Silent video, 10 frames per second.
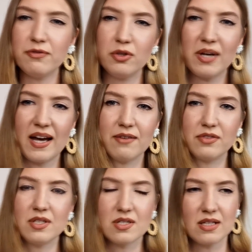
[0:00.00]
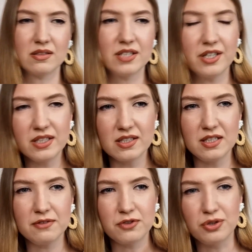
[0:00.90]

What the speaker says: if you have this alternative